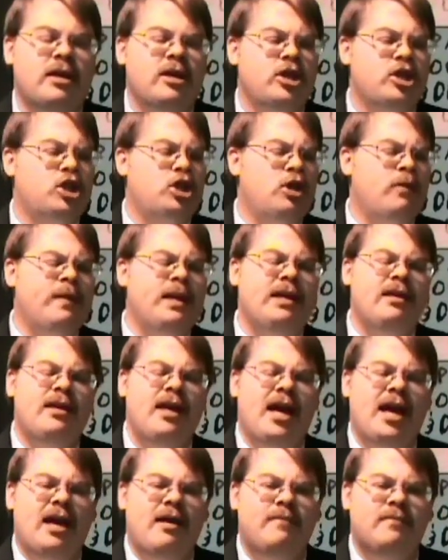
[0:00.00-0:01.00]
So many
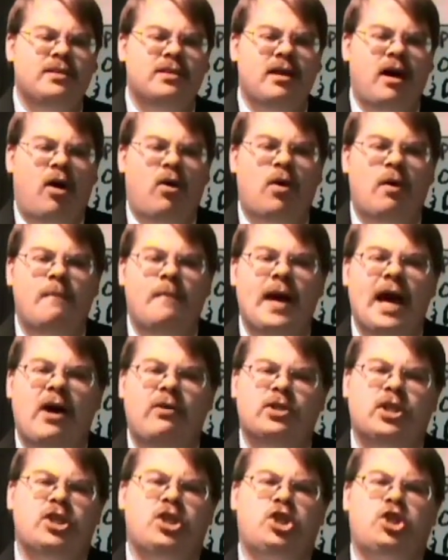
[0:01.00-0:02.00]
games are
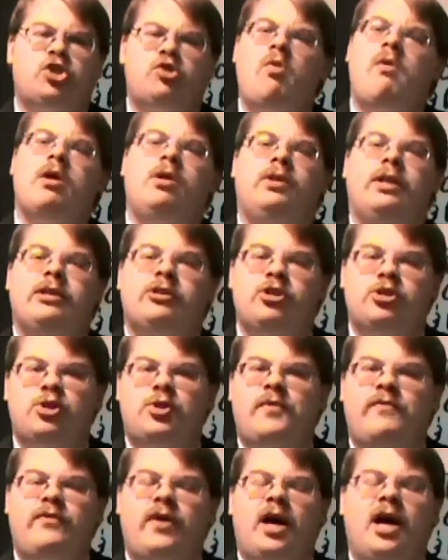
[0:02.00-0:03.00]
about struggling to
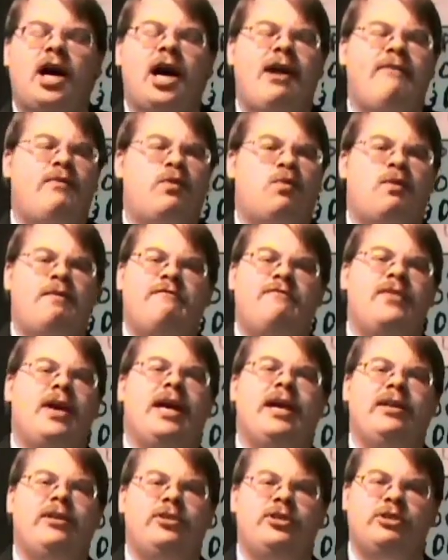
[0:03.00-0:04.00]
survive or
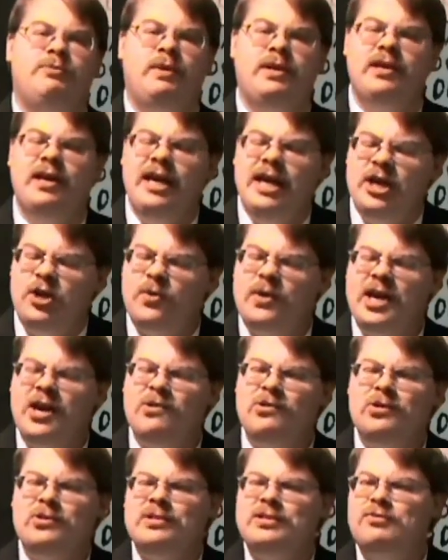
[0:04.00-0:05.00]
revenge, but your
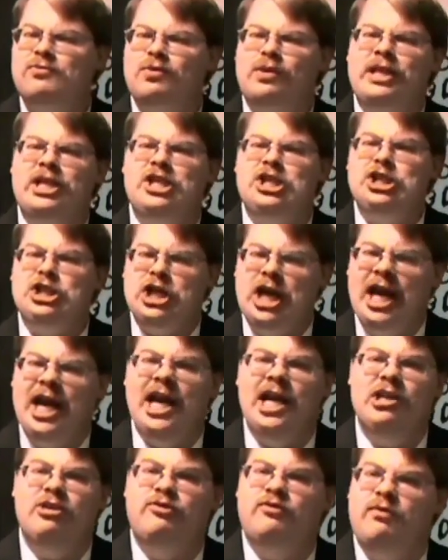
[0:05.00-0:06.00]
character doesn't really
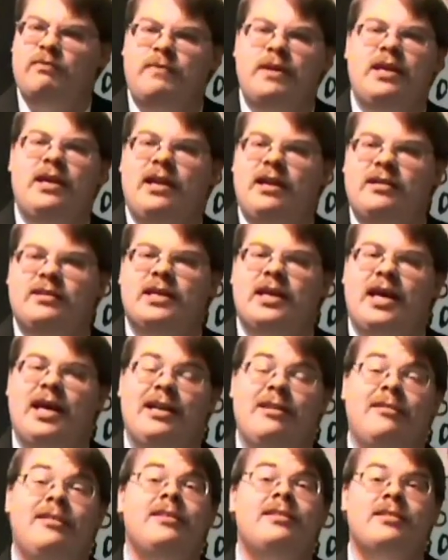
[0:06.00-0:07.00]
change from beginning to
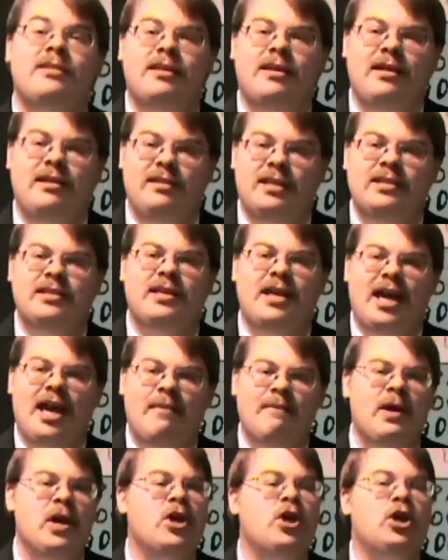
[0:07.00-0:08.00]
end. In this
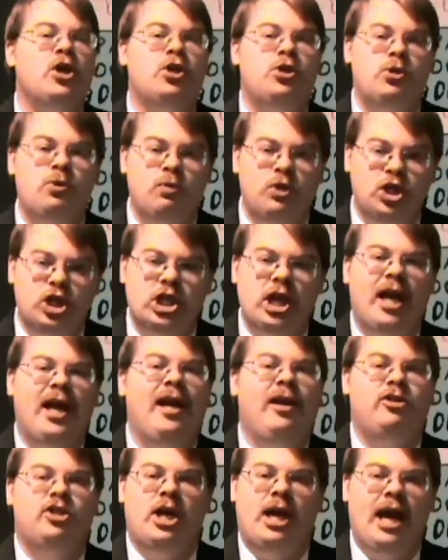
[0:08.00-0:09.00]
game, you
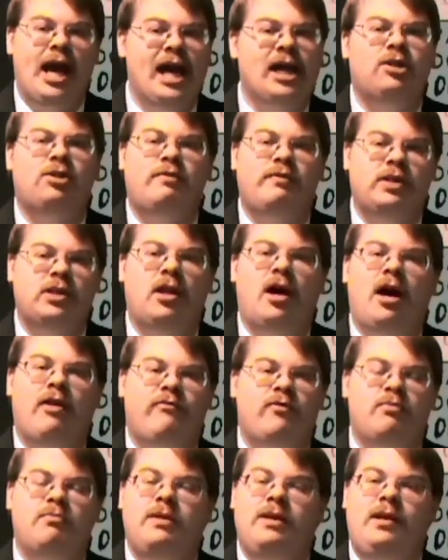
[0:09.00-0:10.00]
change a hell of a lot
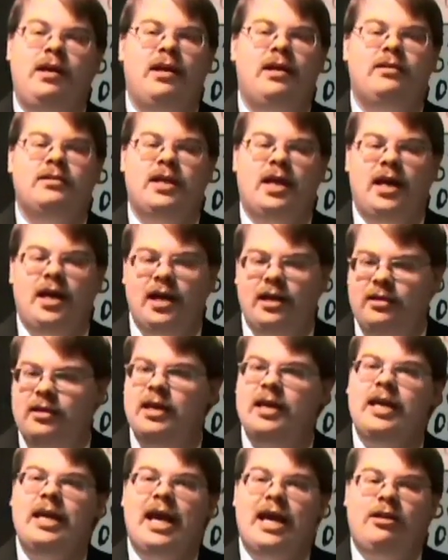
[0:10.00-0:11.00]
from beginning to end,
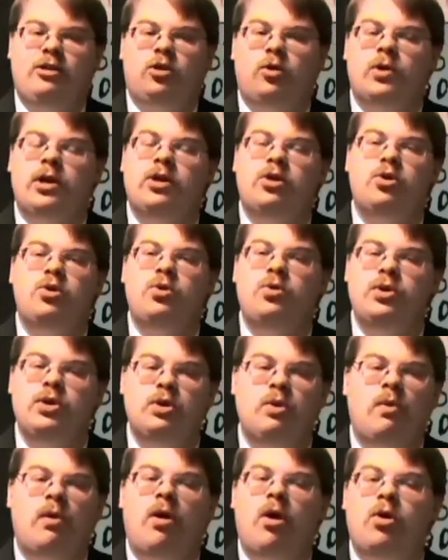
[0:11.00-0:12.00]
and learning who
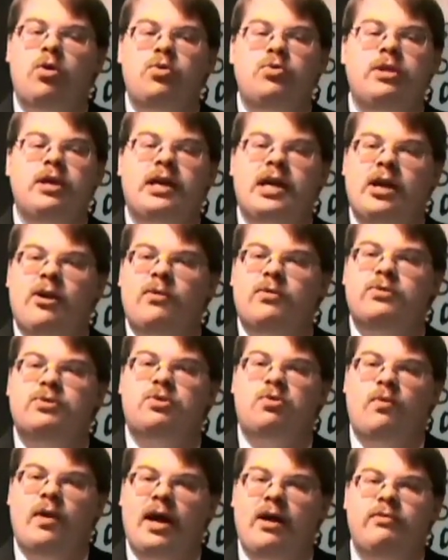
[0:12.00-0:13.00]
you are, who the characters
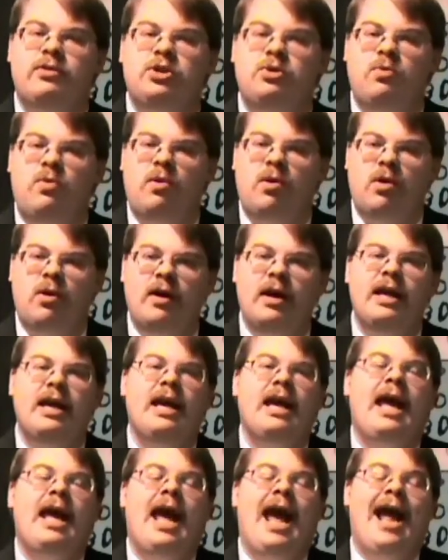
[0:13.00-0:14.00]
around you are,
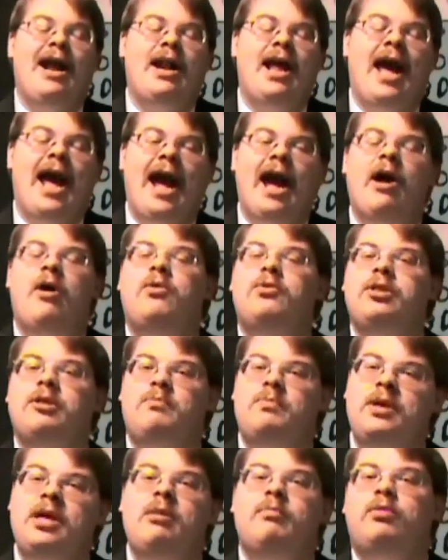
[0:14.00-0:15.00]
and how the
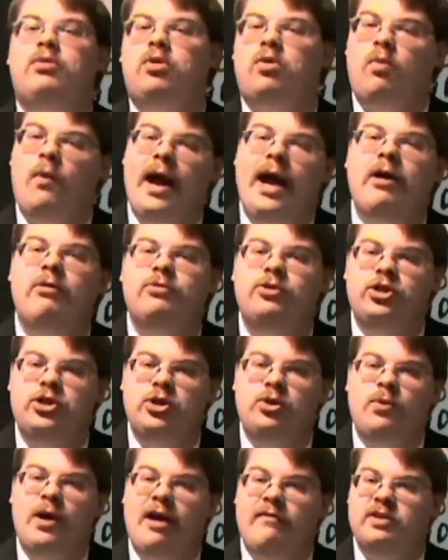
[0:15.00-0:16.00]
people around
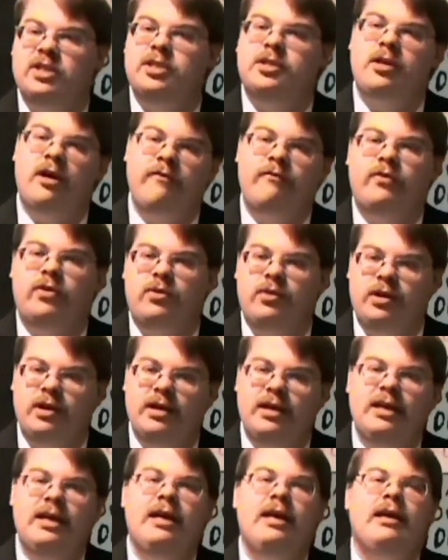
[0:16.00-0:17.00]
you have suffered.
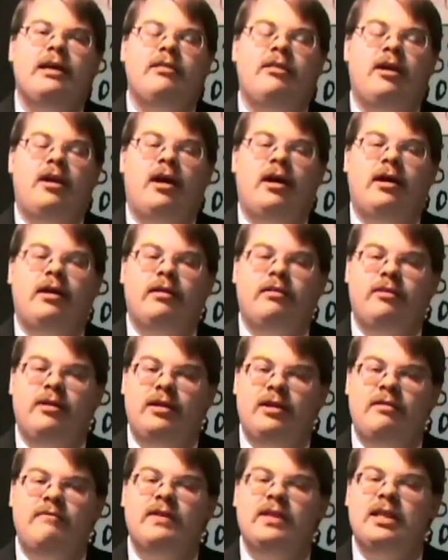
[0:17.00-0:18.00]

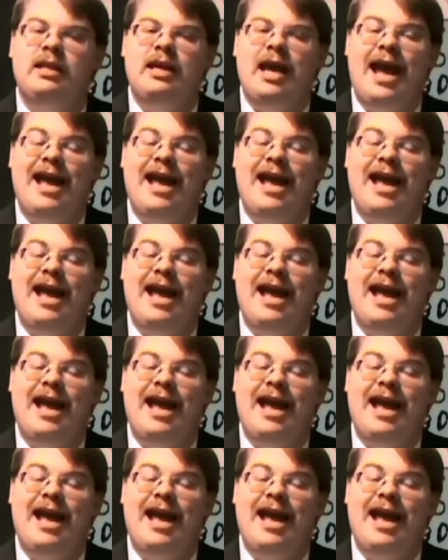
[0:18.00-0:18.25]
Even the